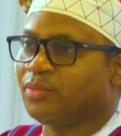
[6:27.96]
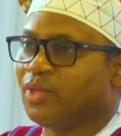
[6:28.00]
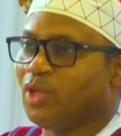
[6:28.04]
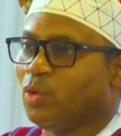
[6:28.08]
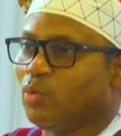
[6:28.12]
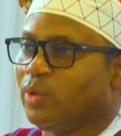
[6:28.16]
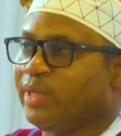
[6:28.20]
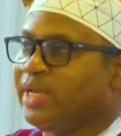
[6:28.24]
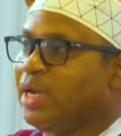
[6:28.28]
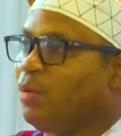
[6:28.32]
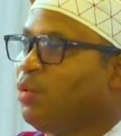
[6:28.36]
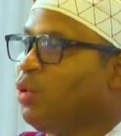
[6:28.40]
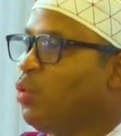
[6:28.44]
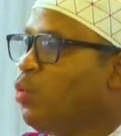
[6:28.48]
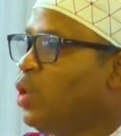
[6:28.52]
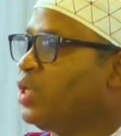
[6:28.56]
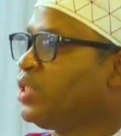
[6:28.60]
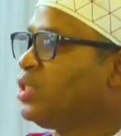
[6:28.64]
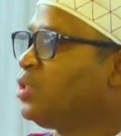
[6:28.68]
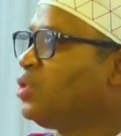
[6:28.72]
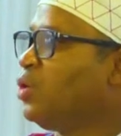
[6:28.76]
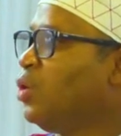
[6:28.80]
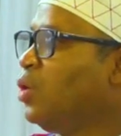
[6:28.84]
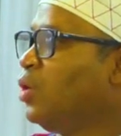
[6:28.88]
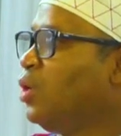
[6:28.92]
whether we want
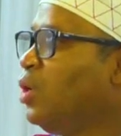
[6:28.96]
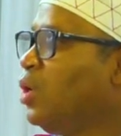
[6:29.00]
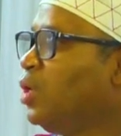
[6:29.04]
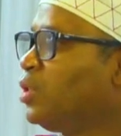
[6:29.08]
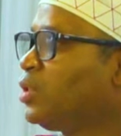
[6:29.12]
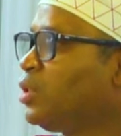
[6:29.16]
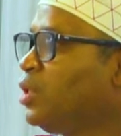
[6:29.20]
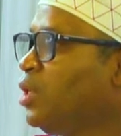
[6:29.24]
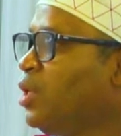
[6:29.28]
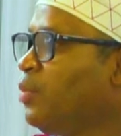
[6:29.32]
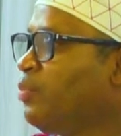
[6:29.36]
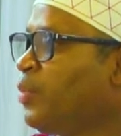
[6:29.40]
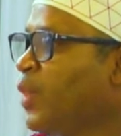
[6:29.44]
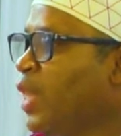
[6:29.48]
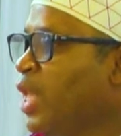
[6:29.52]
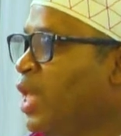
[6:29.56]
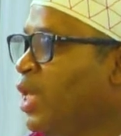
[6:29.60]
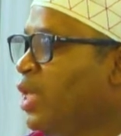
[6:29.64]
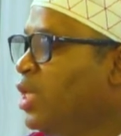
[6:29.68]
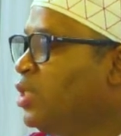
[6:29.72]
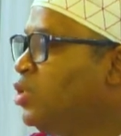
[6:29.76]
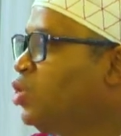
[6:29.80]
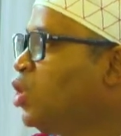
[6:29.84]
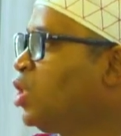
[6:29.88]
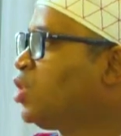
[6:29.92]
it or not.
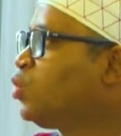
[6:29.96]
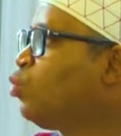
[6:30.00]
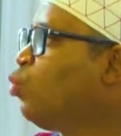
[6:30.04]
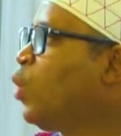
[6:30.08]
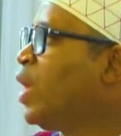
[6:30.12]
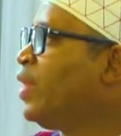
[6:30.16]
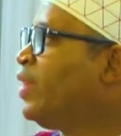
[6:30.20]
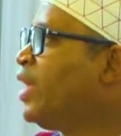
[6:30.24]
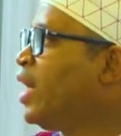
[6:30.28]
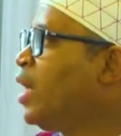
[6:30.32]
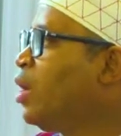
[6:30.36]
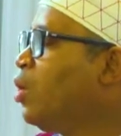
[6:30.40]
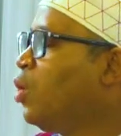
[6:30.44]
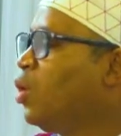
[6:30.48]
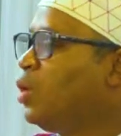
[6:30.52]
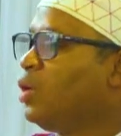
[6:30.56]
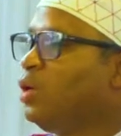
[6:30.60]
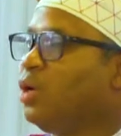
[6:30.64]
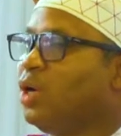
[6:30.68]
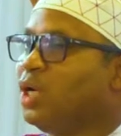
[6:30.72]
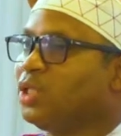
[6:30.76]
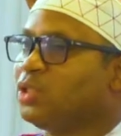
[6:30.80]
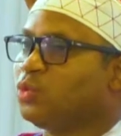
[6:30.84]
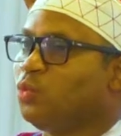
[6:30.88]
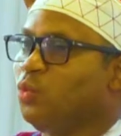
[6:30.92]
It's just whether or
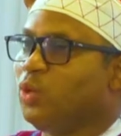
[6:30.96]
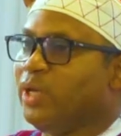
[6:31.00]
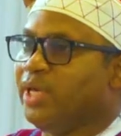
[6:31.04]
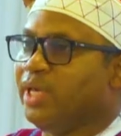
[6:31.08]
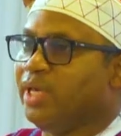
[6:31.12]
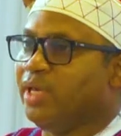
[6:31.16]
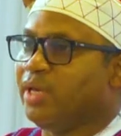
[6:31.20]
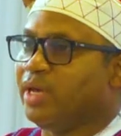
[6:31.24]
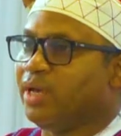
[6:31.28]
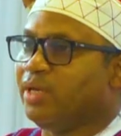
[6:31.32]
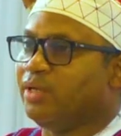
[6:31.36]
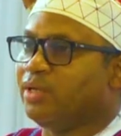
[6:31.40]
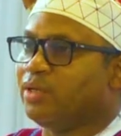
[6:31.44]
not we